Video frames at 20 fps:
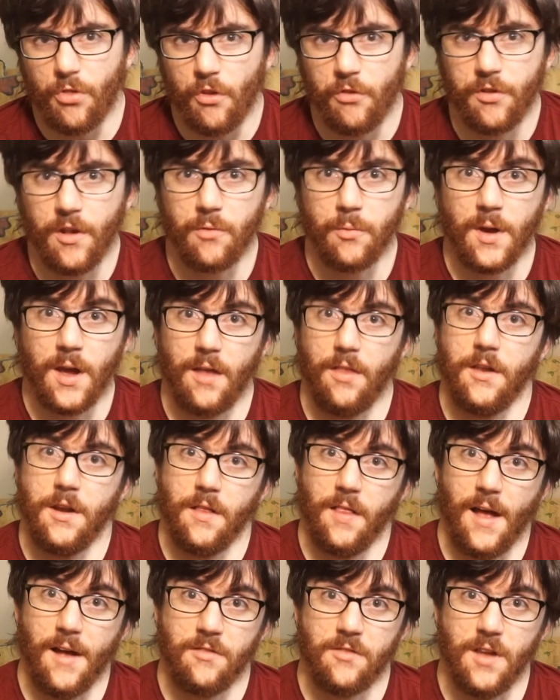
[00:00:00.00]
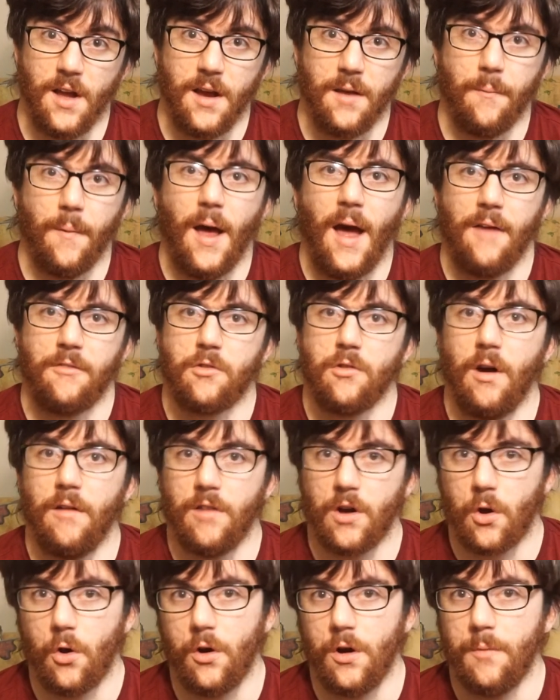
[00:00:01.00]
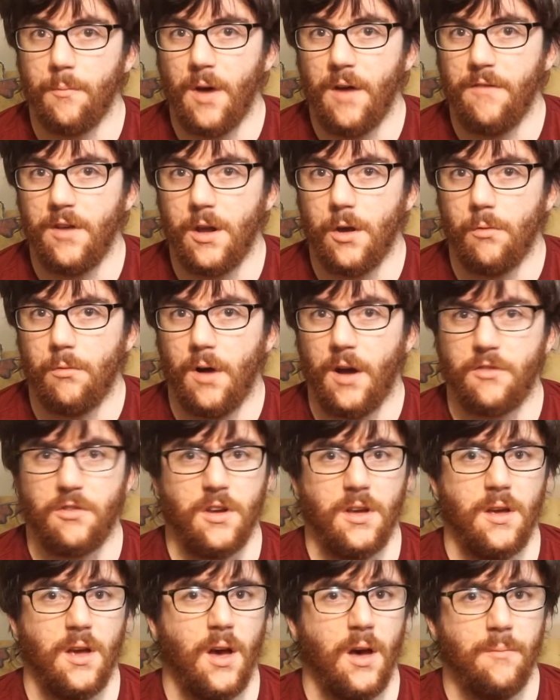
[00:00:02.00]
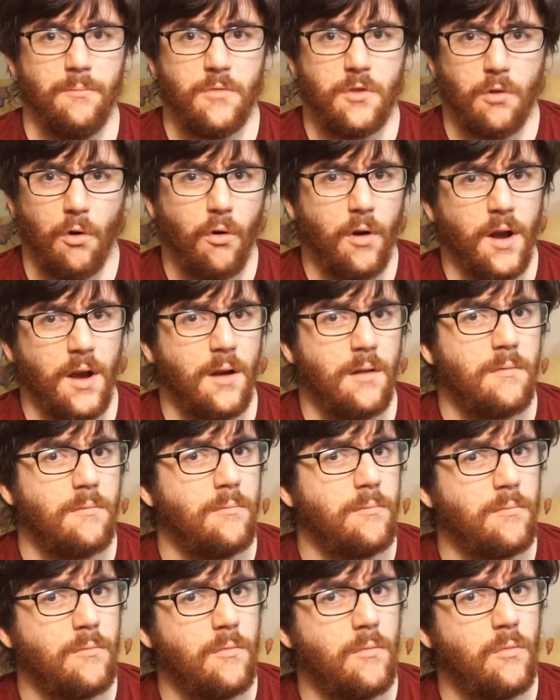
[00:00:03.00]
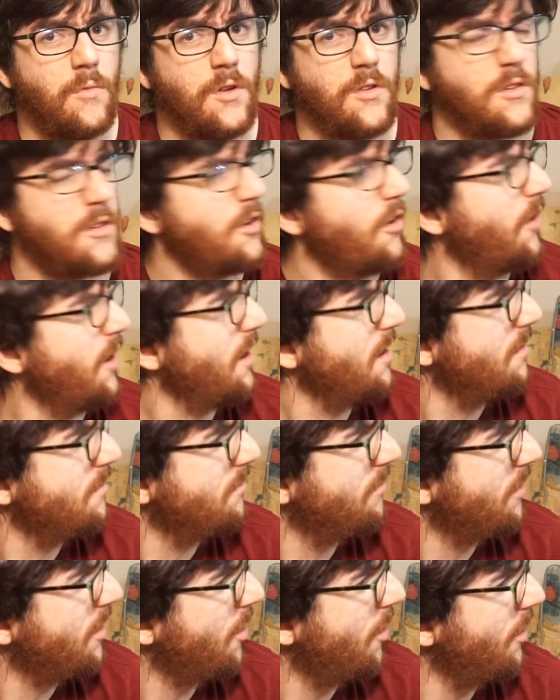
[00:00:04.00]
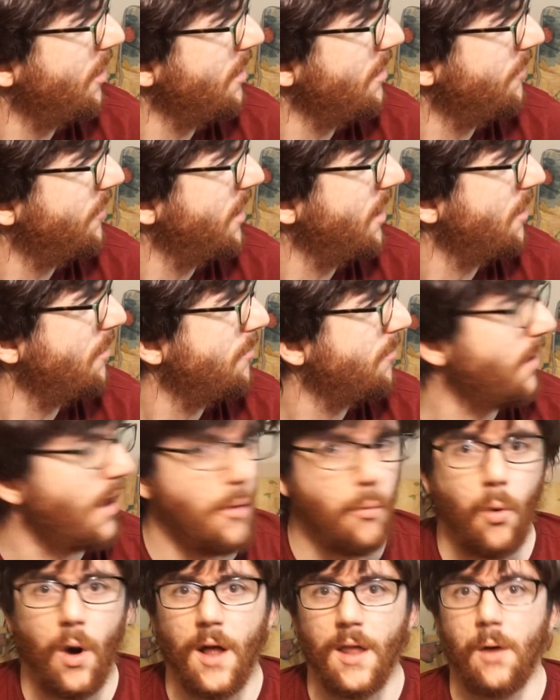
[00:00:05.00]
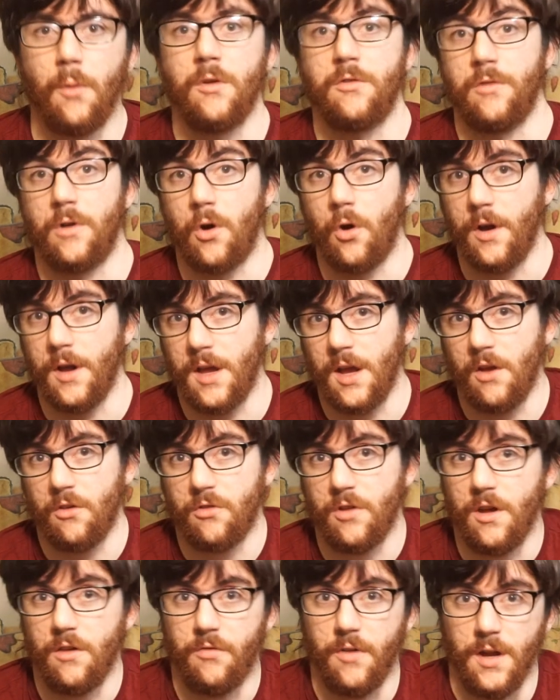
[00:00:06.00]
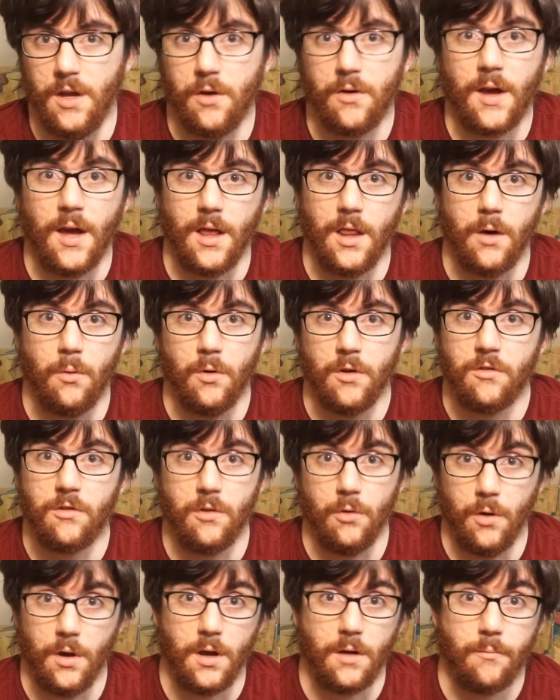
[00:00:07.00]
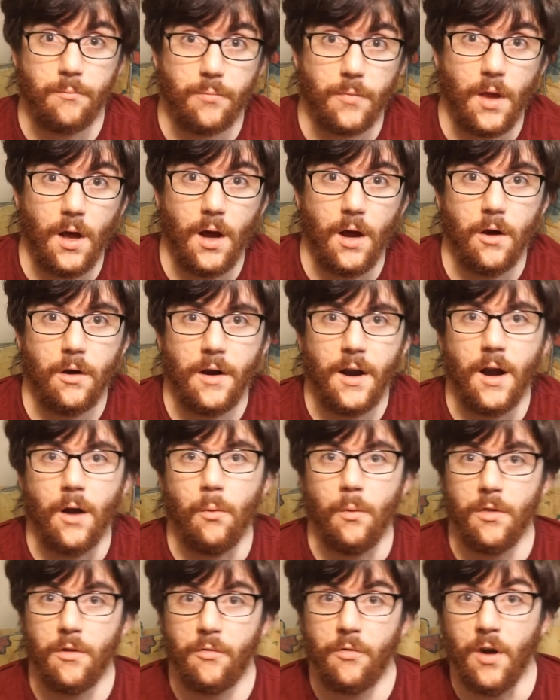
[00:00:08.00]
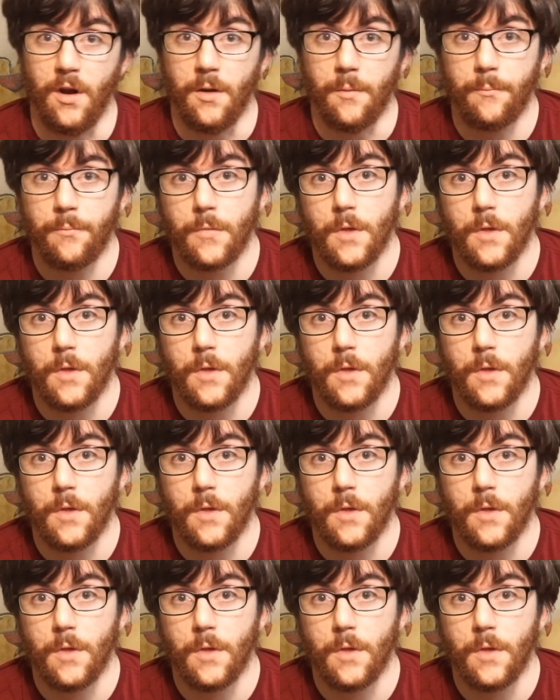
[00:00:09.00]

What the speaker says: So that's what Kayla did last night after I recorded my video. Actually, was it during recording the video? Yeah, while I was recording yesterday's video, Kayla was doing her hair with her friend.